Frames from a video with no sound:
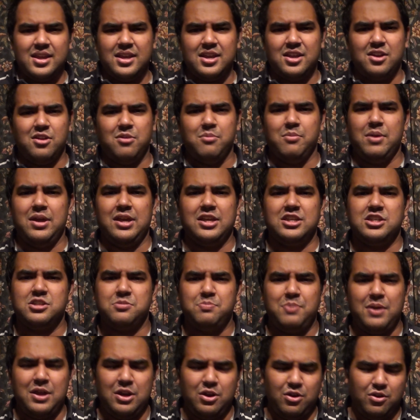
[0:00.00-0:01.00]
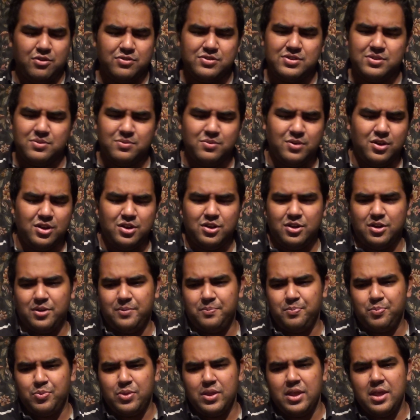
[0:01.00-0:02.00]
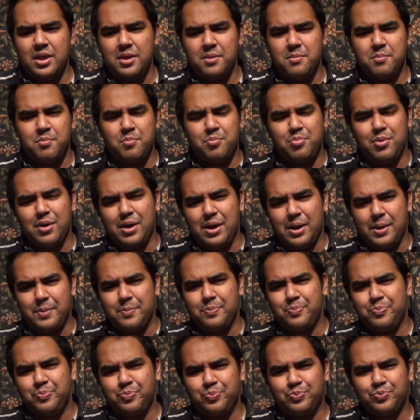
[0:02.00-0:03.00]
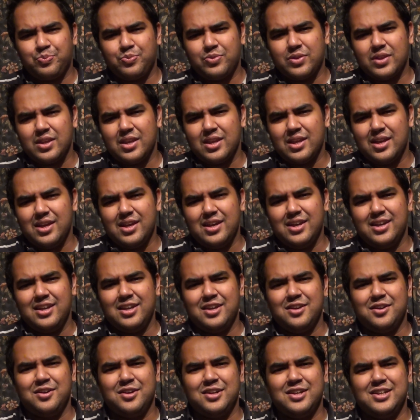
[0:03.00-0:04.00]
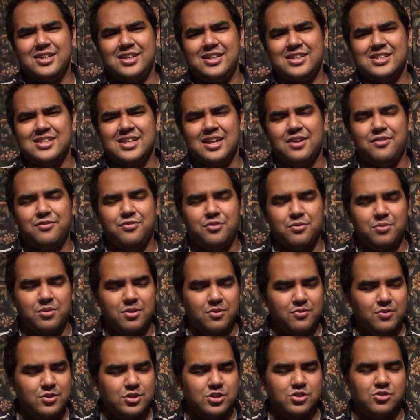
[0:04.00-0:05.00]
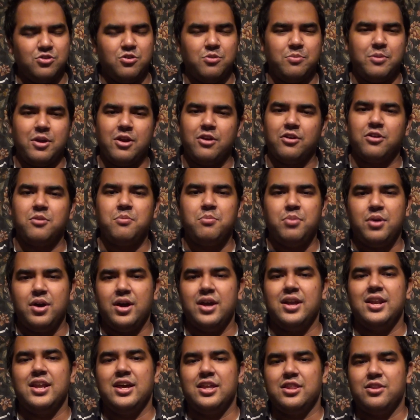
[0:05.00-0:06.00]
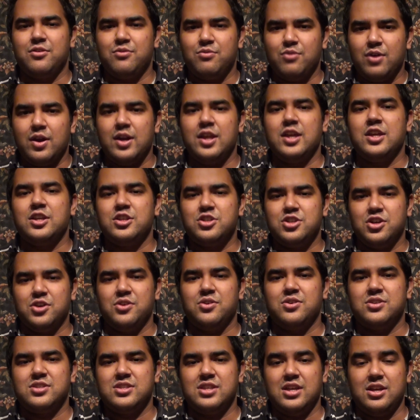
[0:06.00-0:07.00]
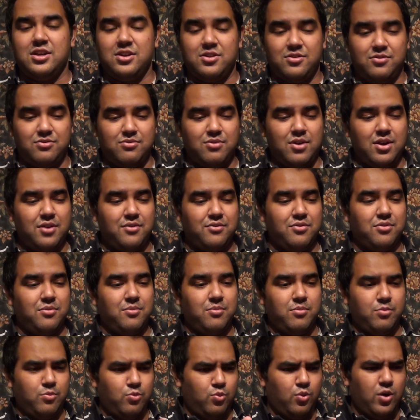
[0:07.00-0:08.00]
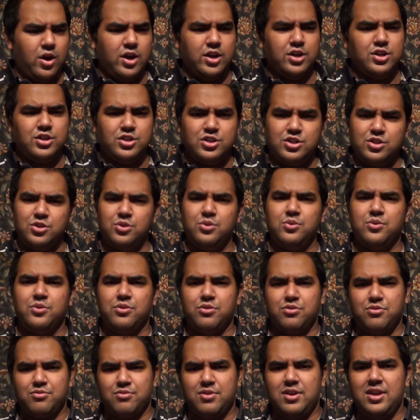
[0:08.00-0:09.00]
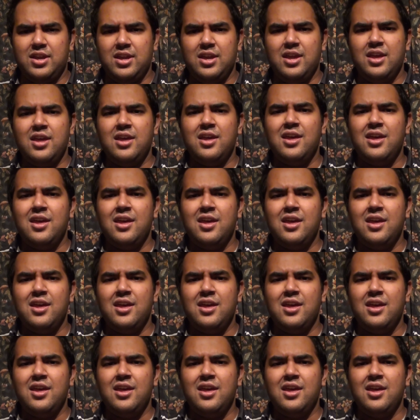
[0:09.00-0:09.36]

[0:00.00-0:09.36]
you know, make spin-offs and whatnot, but you know, it's like from the original American Pie, like the running jokes that have run from 1, 2, and 3,